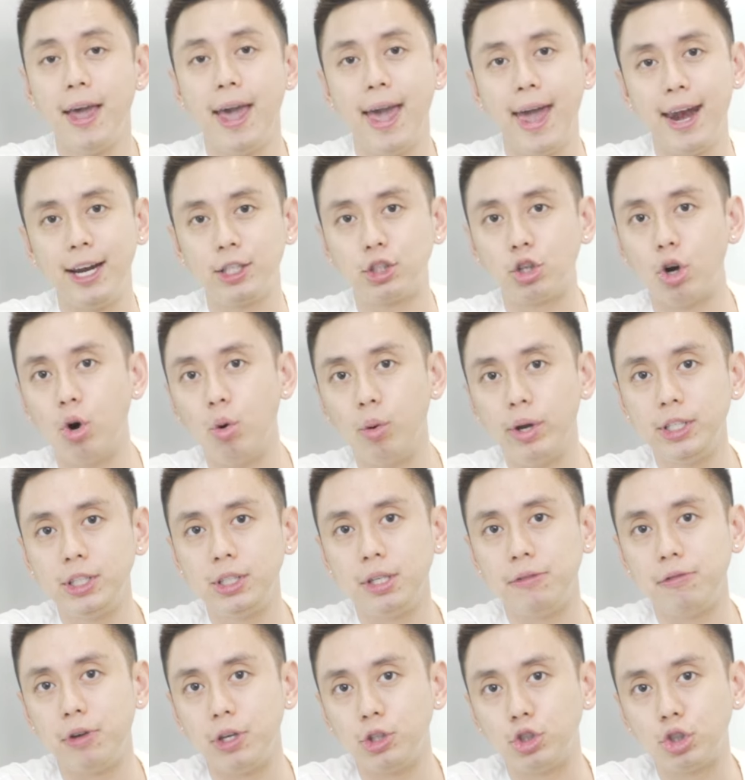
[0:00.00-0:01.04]
And as
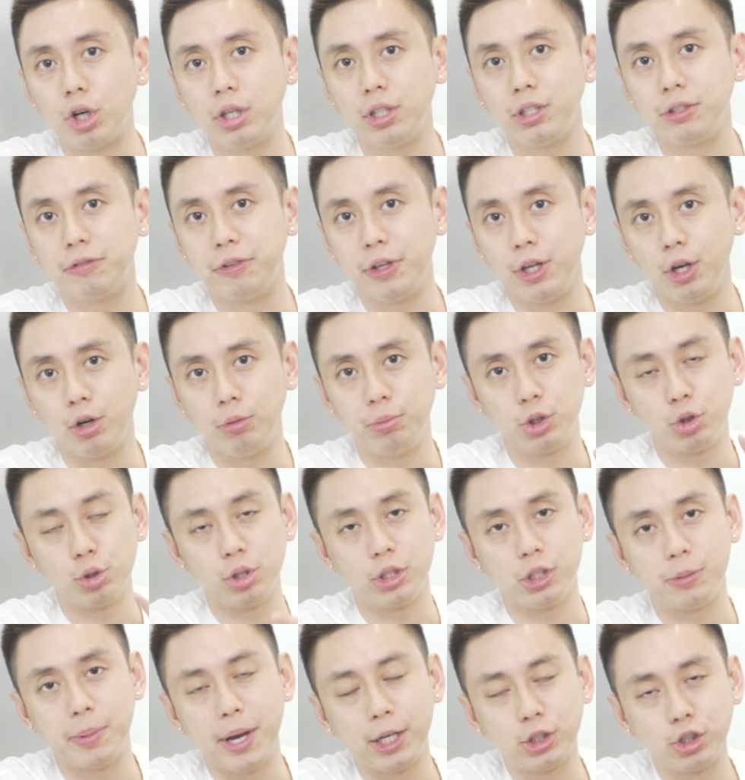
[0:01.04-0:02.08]
always, if you enjoyed this video, be sure
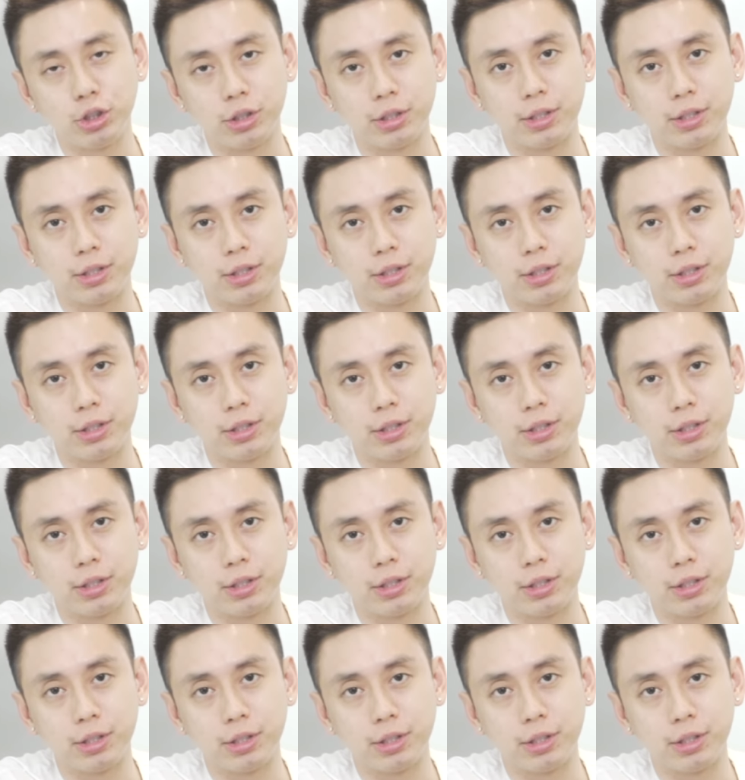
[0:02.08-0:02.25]
to smash the